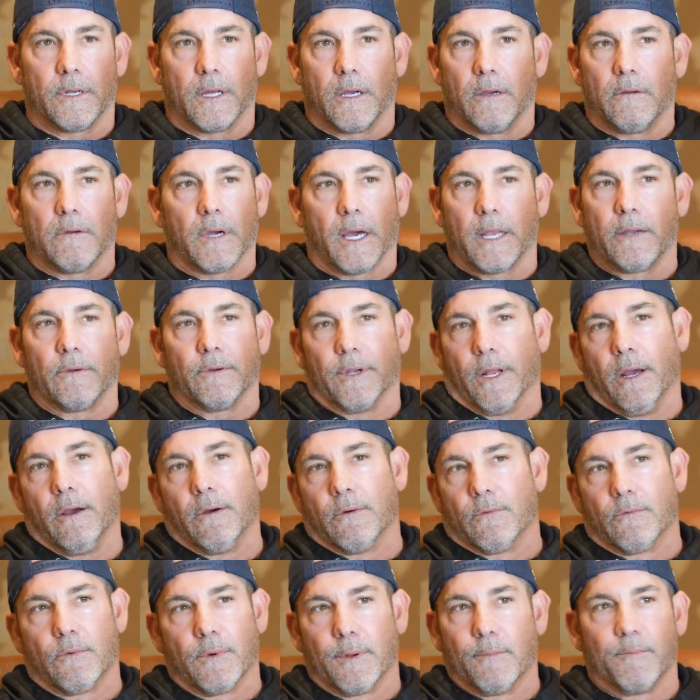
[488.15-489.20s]
I don't
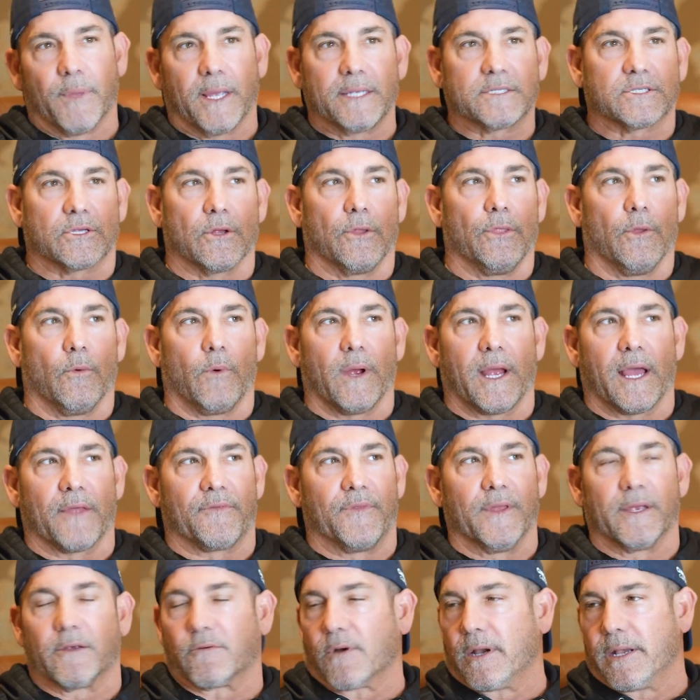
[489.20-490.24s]
know. Based on the way I
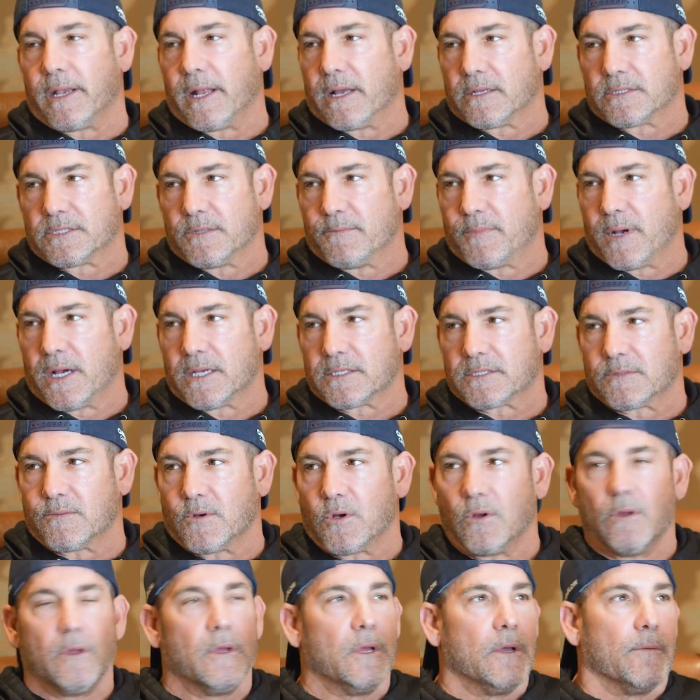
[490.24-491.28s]
think right now, it's
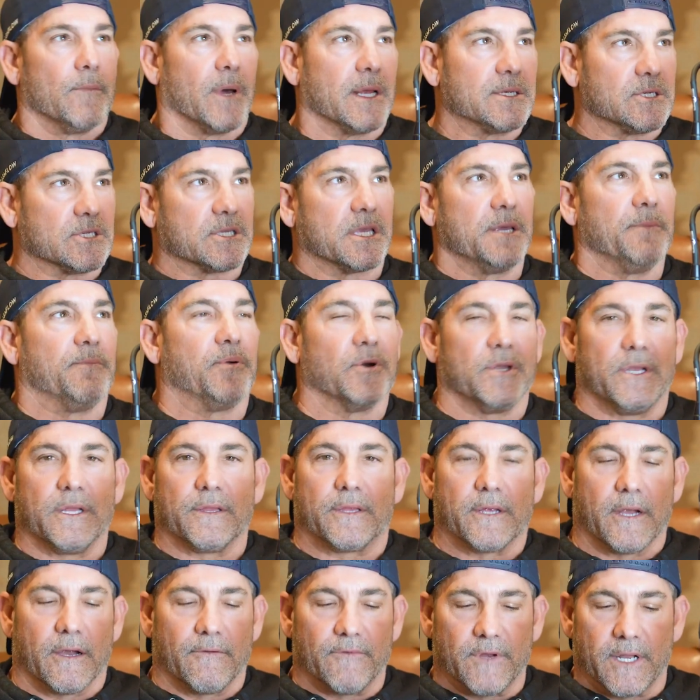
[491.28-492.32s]
impossible. But I just keep putting
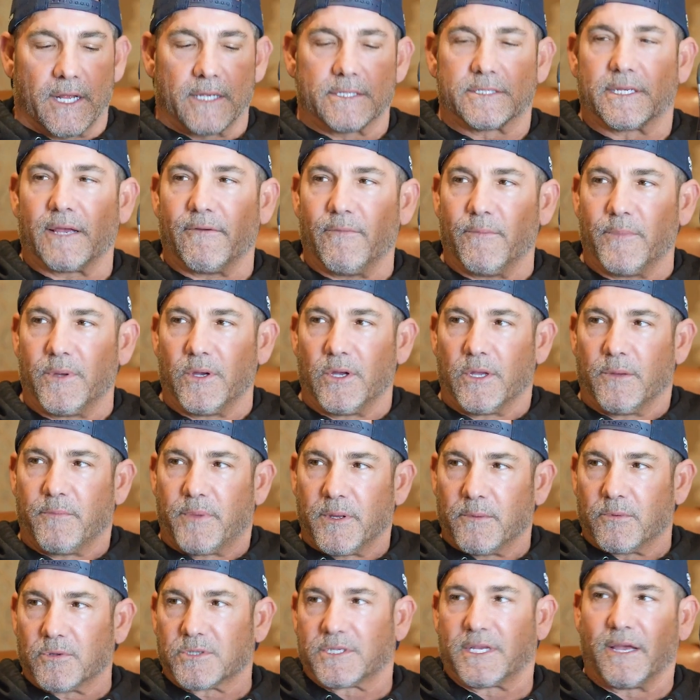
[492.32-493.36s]
it there every day. 7 billion
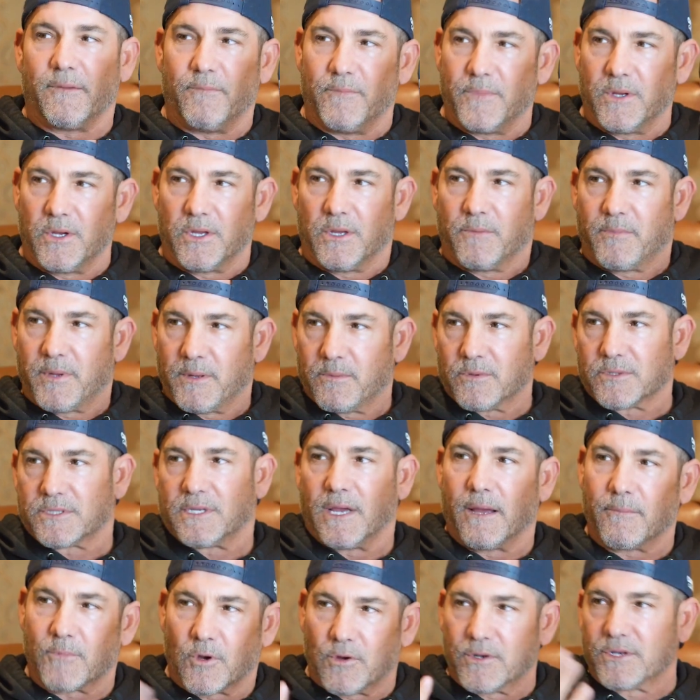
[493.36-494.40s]
people, 7 billion people.
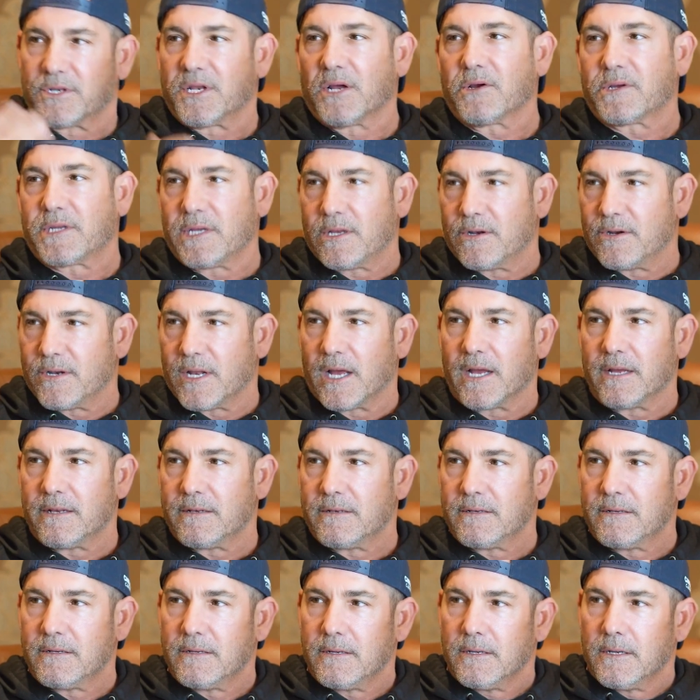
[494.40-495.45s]
So I'm going to Tokyo tonight.
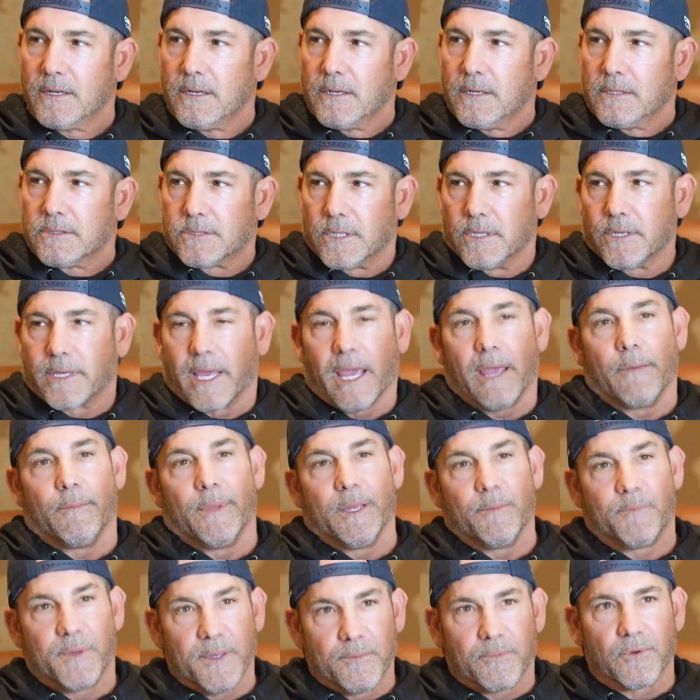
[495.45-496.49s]
So you
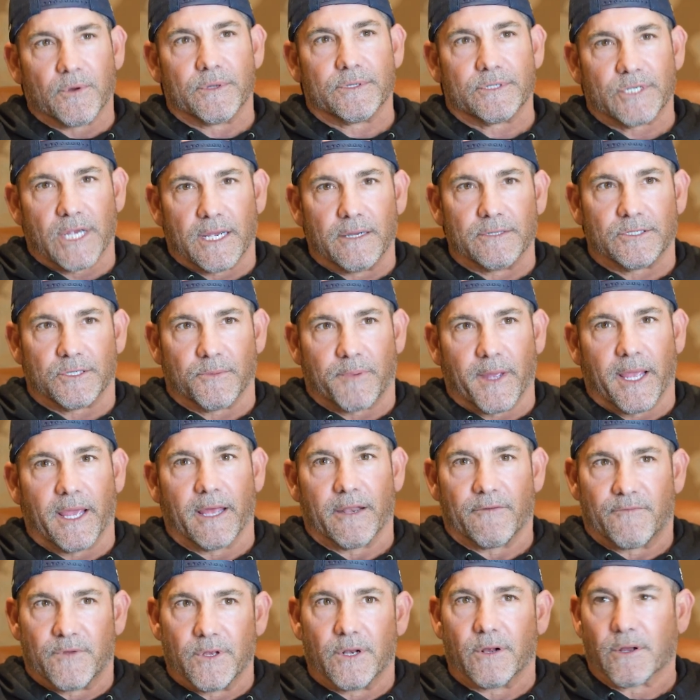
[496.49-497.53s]
can't meet people in
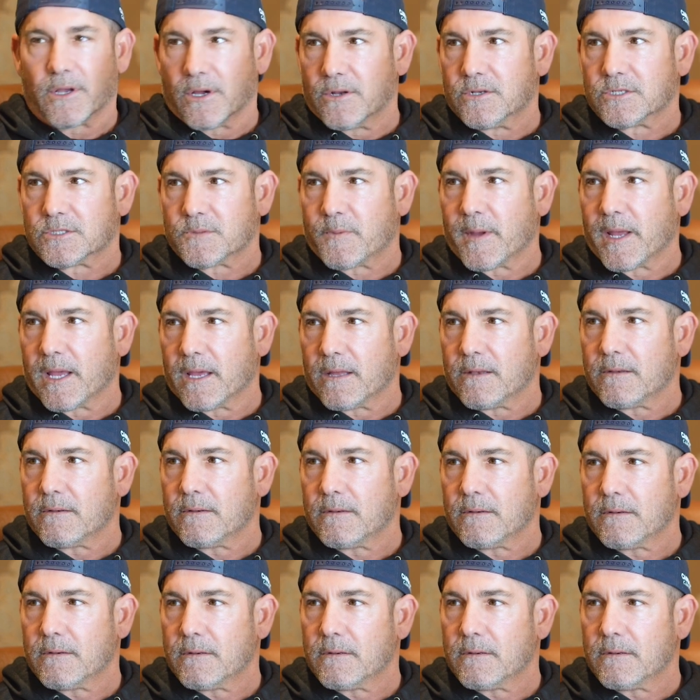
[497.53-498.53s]
Japan if you don't go to Japan.